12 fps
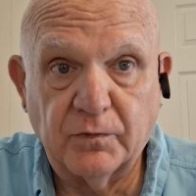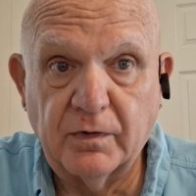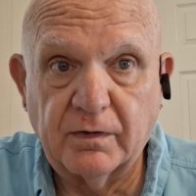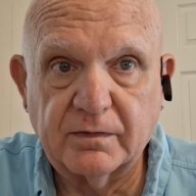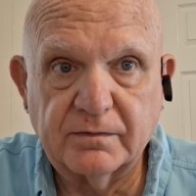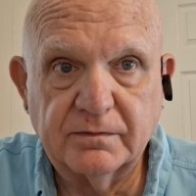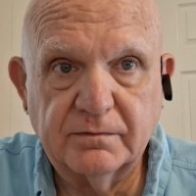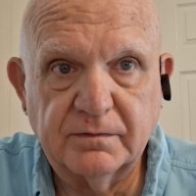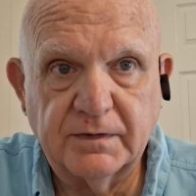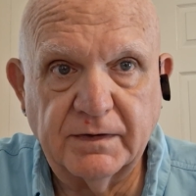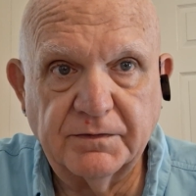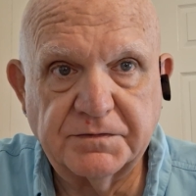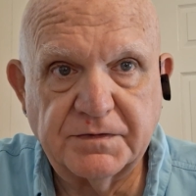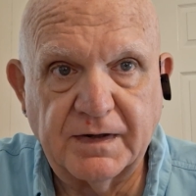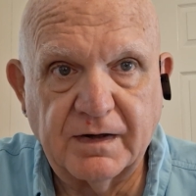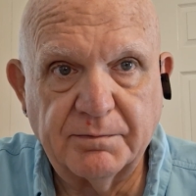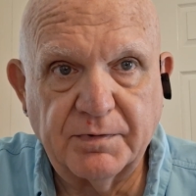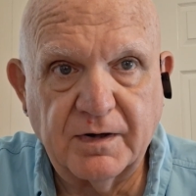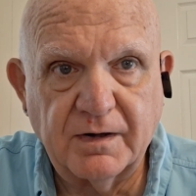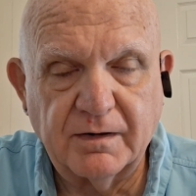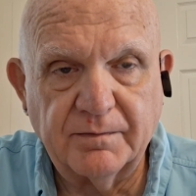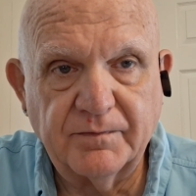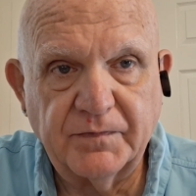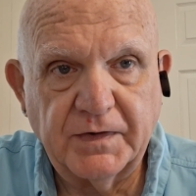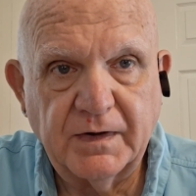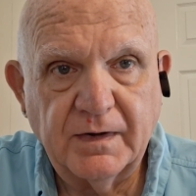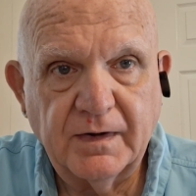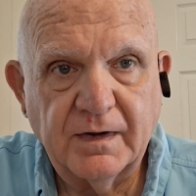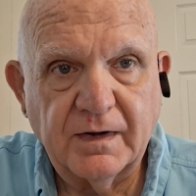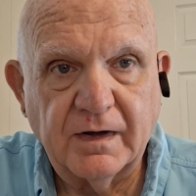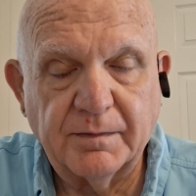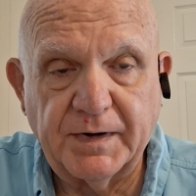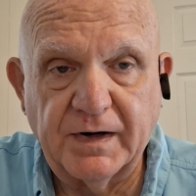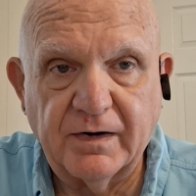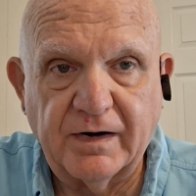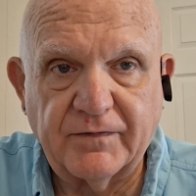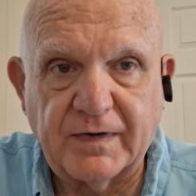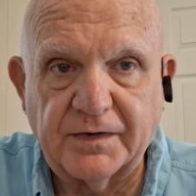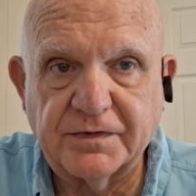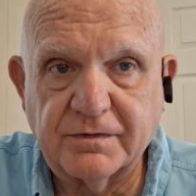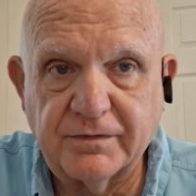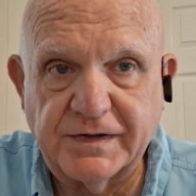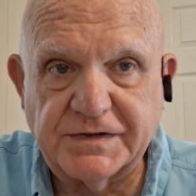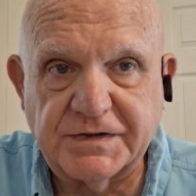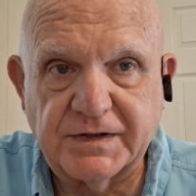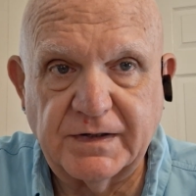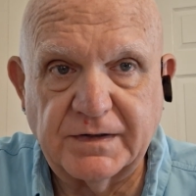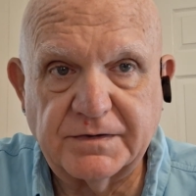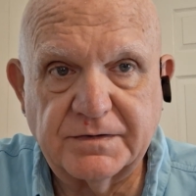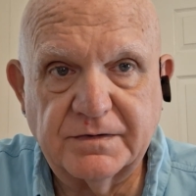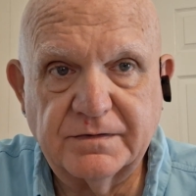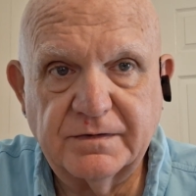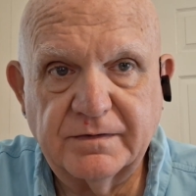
worked. It's not a problem. Up here, I've got three sets.